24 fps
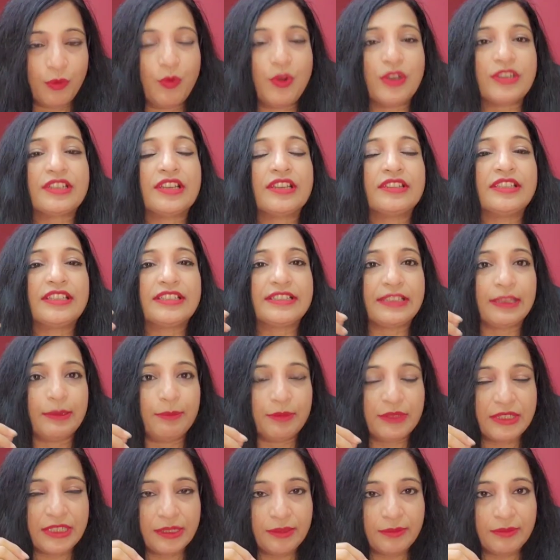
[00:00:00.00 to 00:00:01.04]
What are the
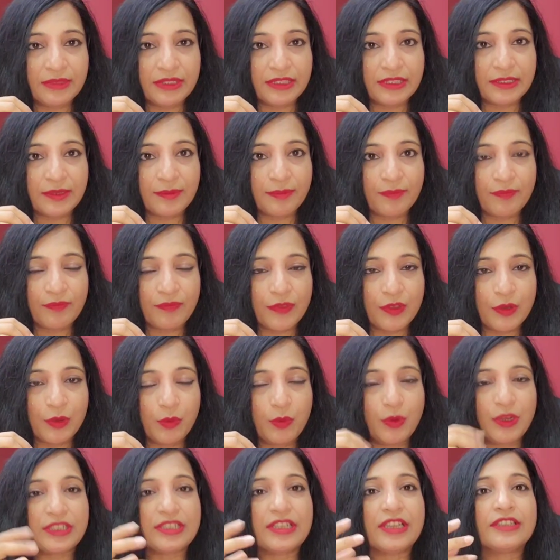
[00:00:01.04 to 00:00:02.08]
symptoms?
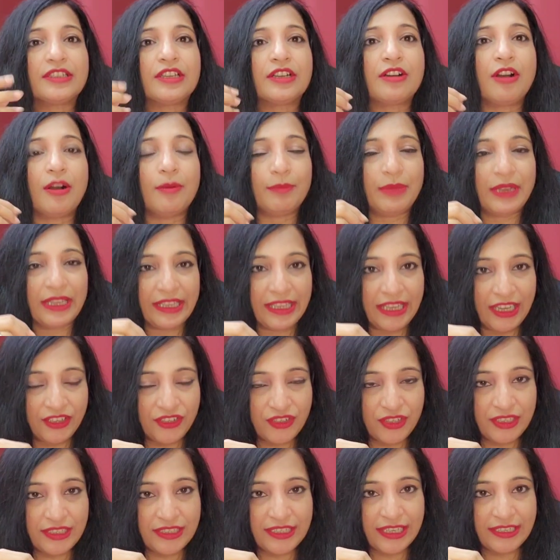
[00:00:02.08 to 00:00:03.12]
What are the
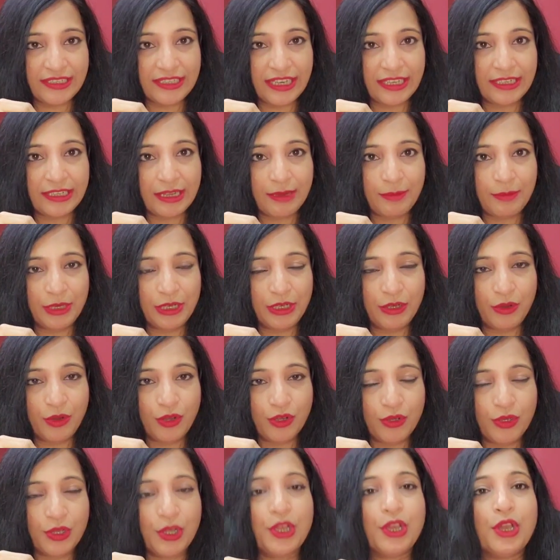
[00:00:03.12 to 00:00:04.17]
complications that can come
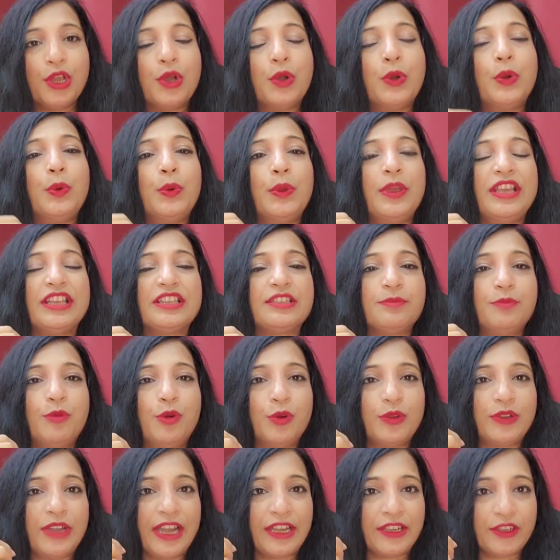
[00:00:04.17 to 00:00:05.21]
along? Who is
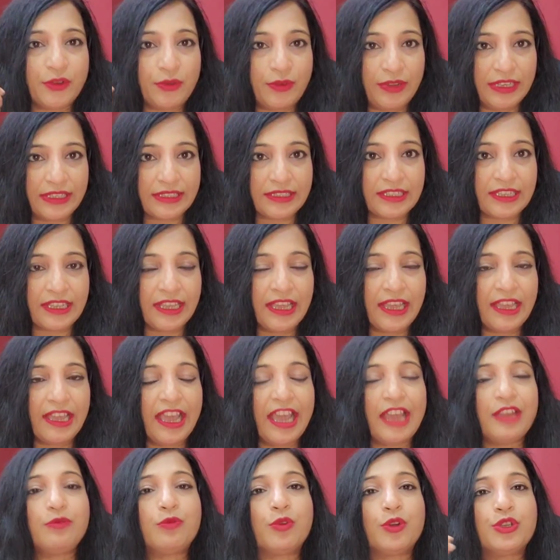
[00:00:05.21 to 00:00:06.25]
more at risk?
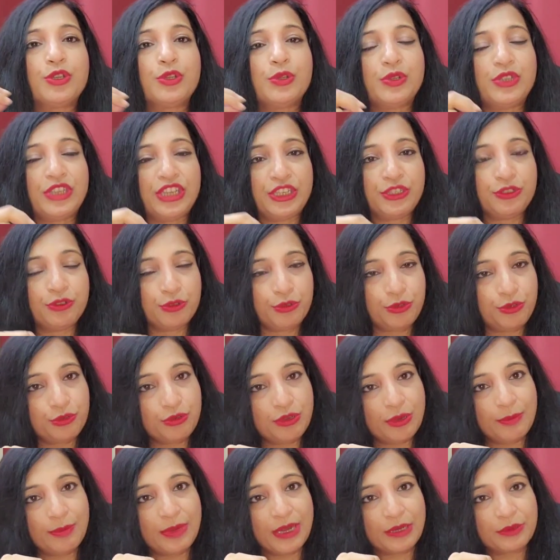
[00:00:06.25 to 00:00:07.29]
And what do you need to
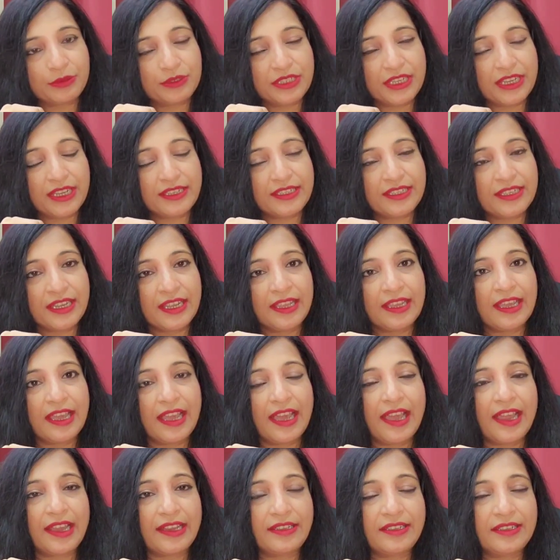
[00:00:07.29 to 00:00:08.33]
do about it?
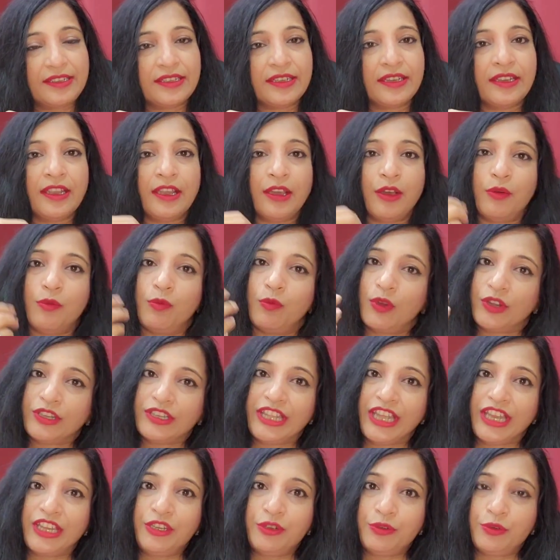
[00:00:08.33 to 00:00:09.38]
And
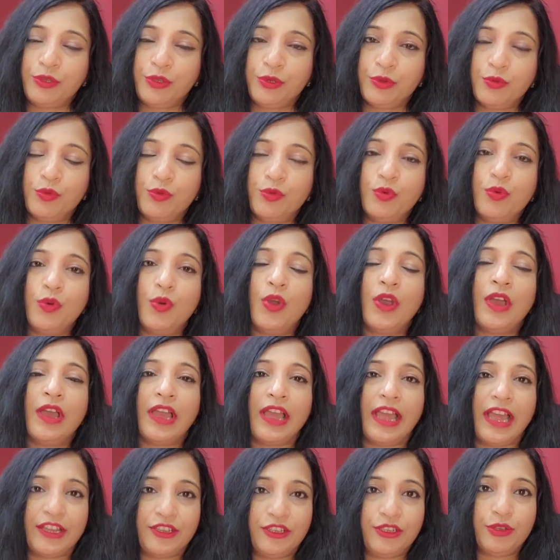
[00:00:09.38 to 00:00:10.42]
what can you do
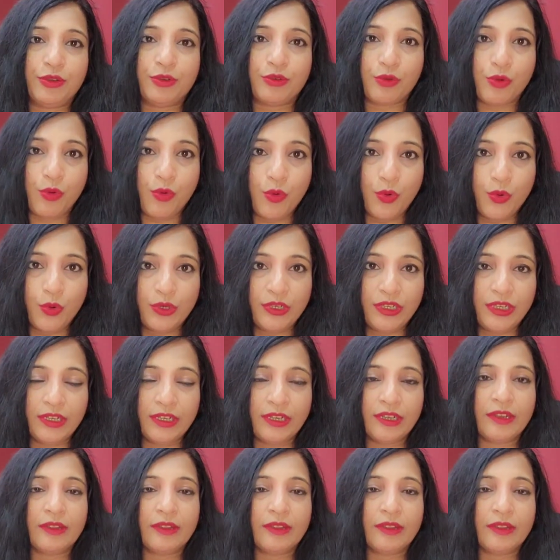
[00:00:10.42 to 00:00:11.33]
at your own